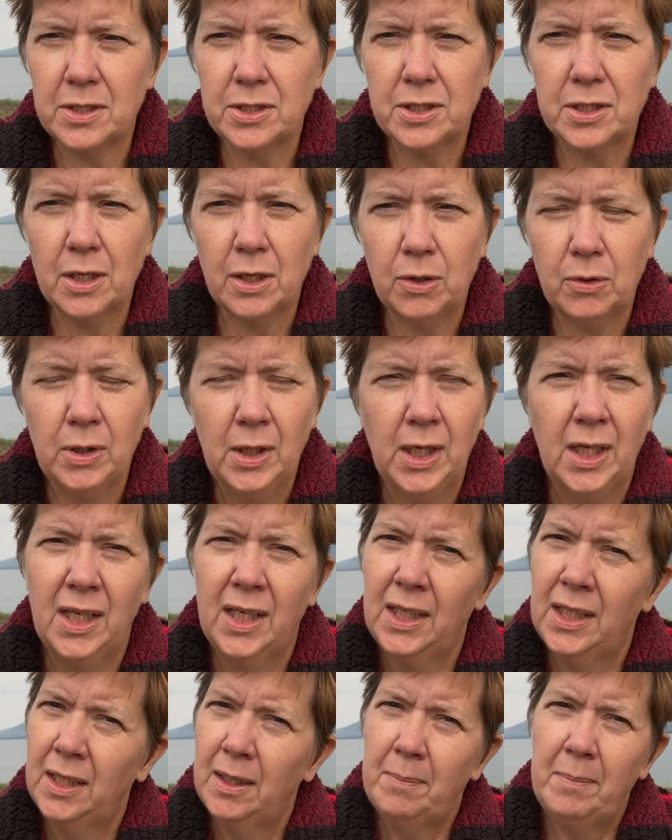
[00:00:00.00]
So,
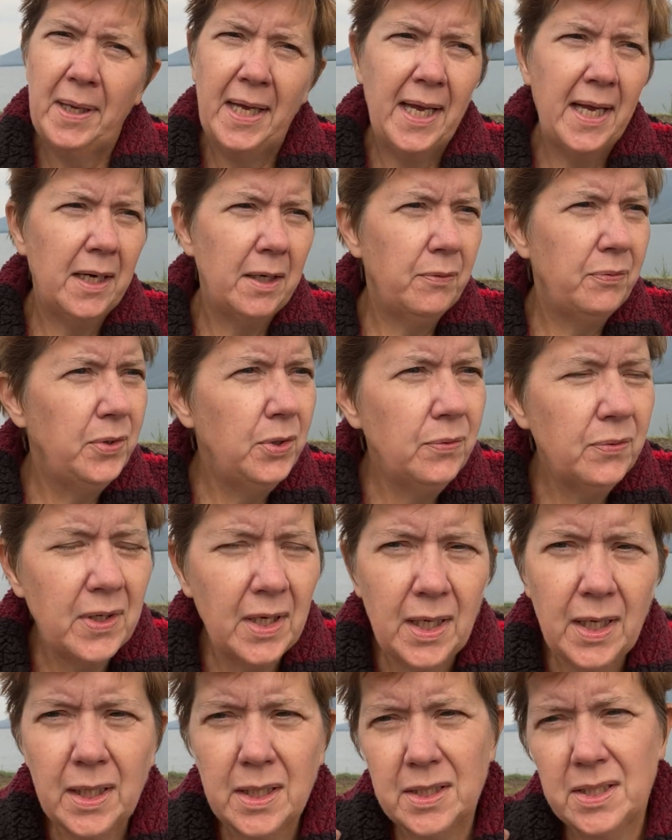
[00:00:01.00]
man, if you've
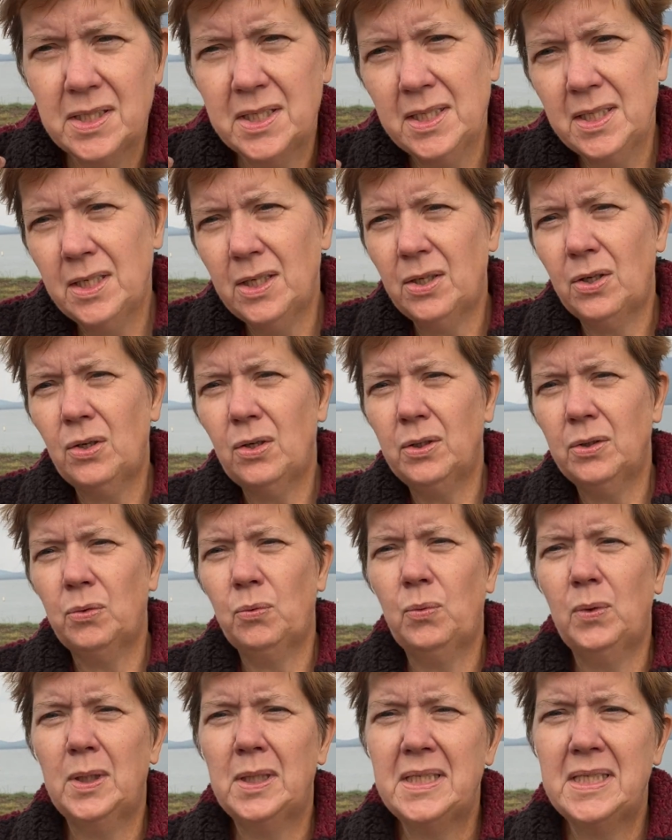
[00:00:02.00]
got to see it all in
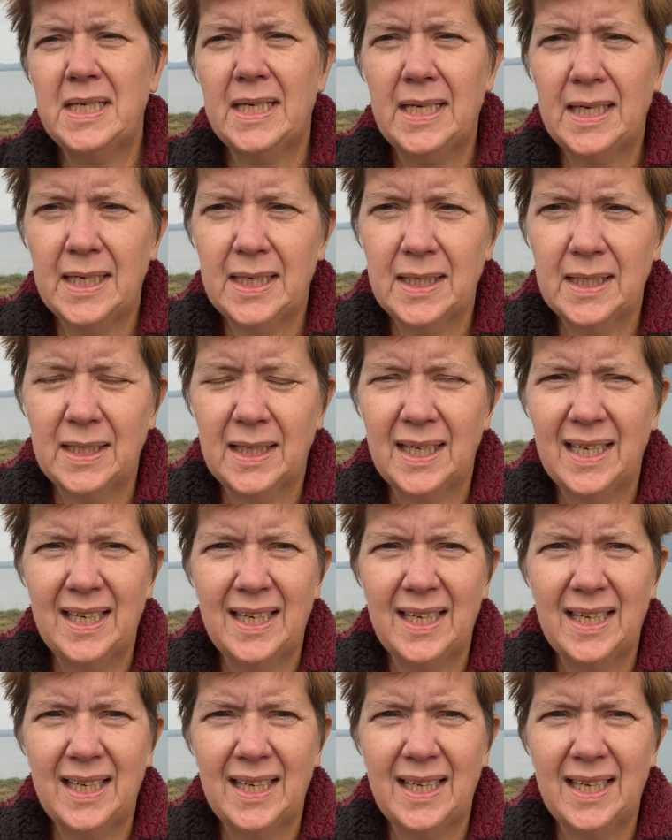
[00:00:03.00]
one day,